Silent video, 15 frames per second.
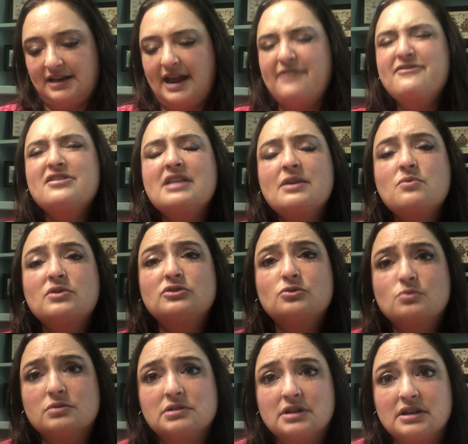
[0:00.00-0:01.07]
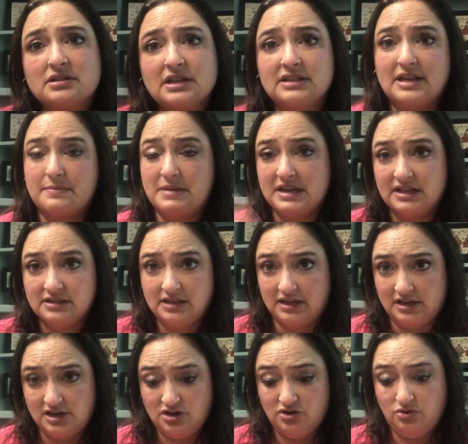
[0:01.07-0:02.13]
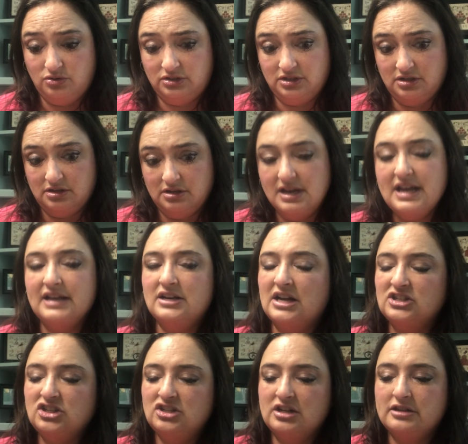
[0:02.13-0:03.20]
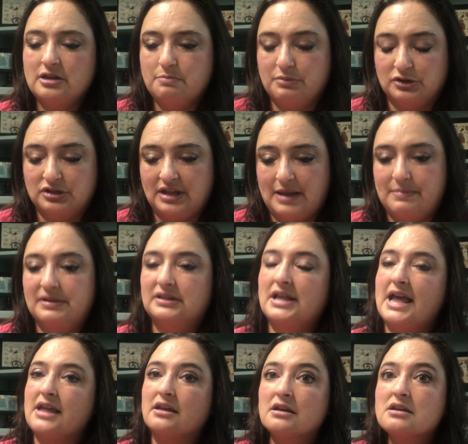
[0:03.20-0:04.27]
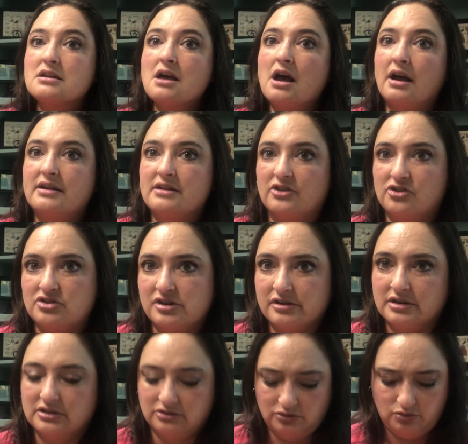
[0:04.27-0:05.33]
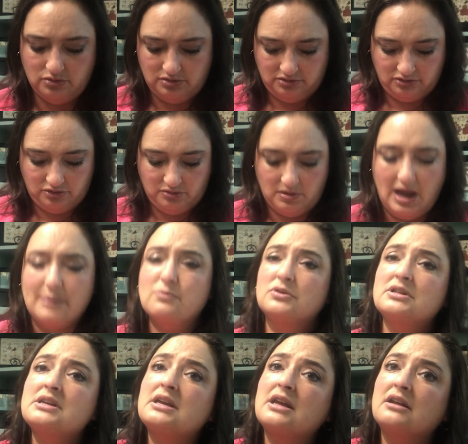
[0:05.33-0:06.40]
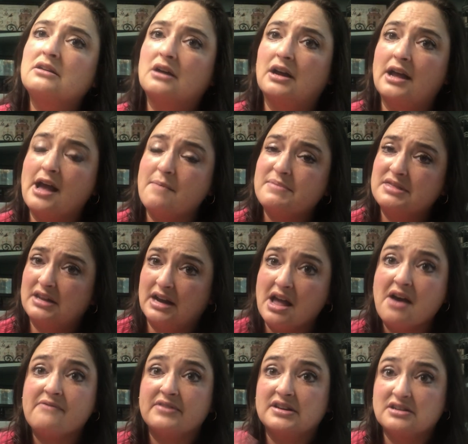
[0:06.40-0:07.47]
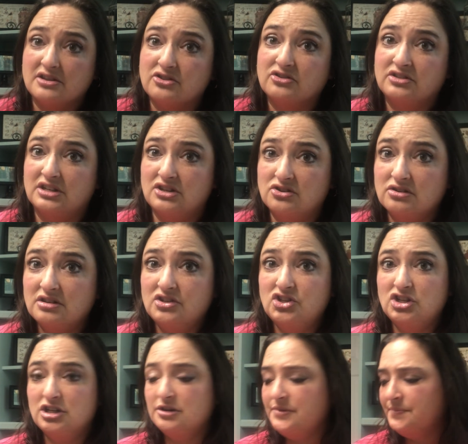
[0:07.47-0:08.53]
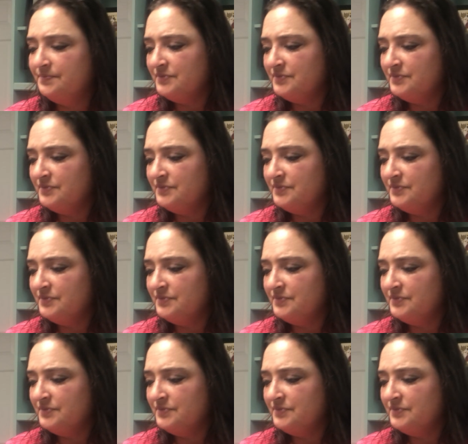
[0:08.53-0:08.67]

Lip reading: I feel like once school starts, it's like my kids get a year older. Not just on their birthday, but like another year in school. So I'm really not happy that I have another senior this year.